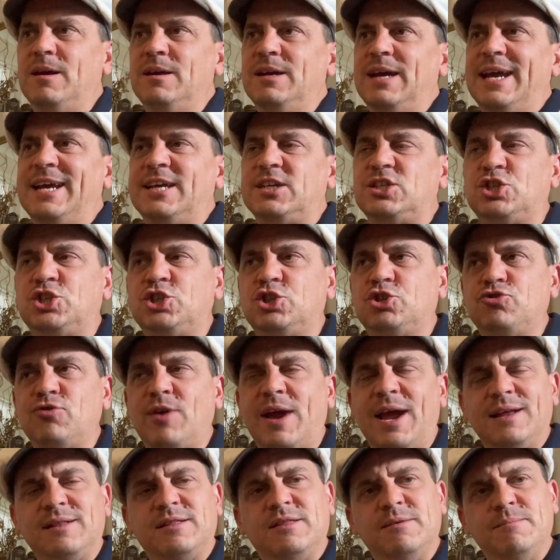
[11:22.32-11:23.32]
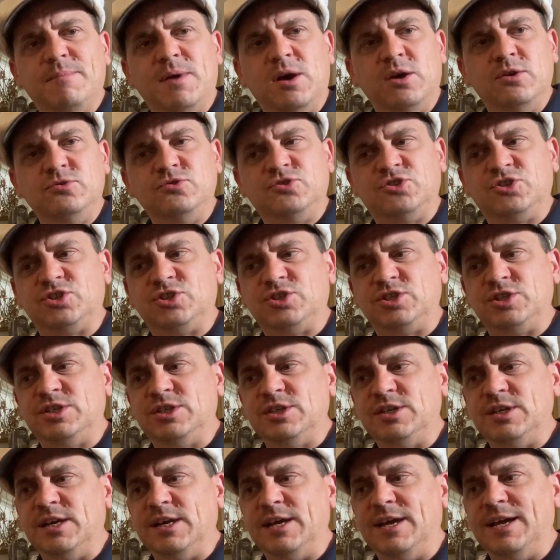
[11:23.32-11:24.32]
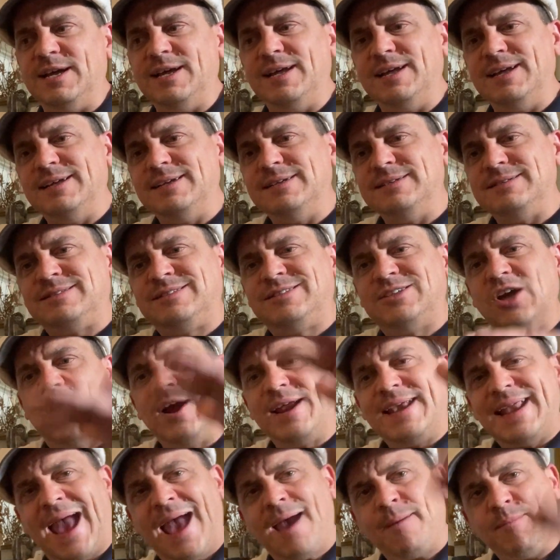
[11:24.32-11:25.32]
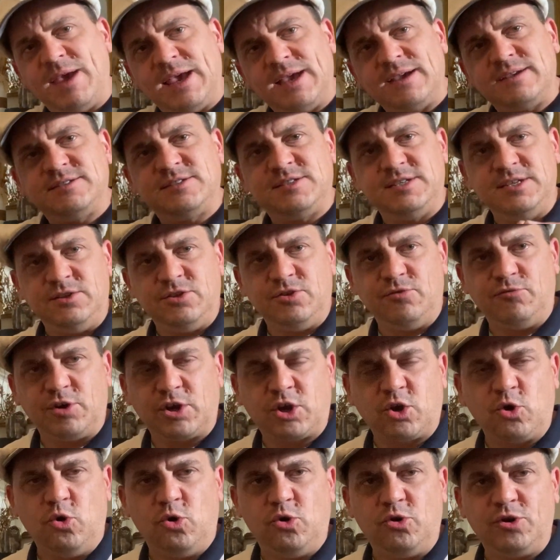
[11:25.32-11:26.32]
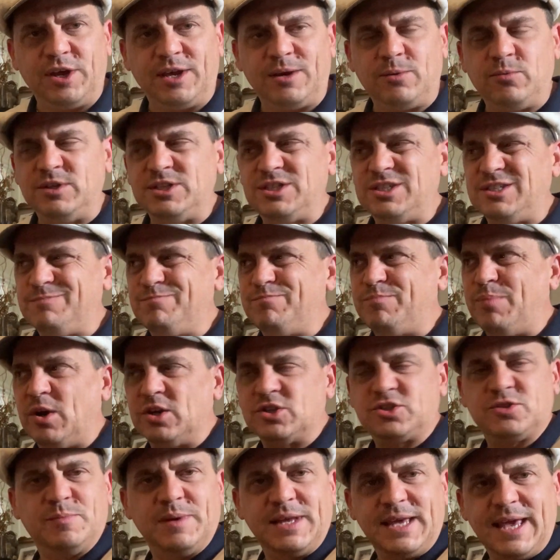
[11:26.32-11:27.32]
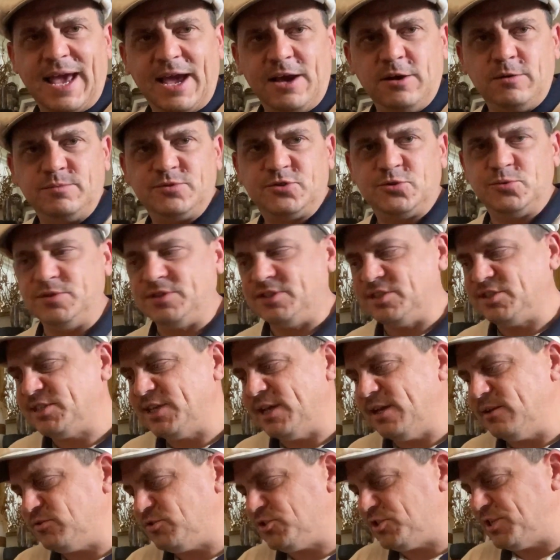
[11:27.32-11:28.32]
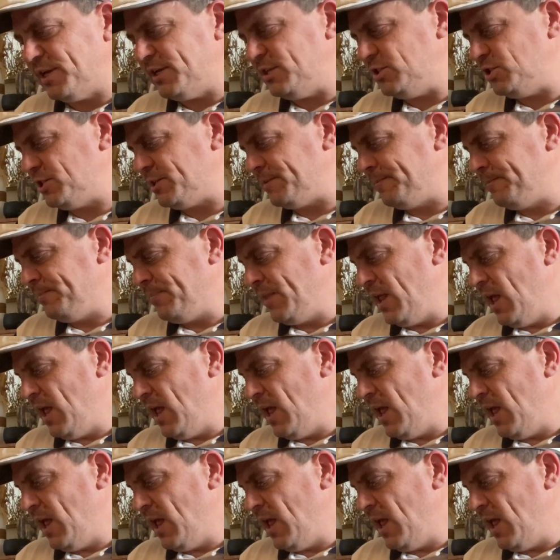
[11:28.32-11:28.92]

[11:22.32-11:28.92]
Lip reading: extract the most dynamics in the recording, which possibly helps with the sound staging.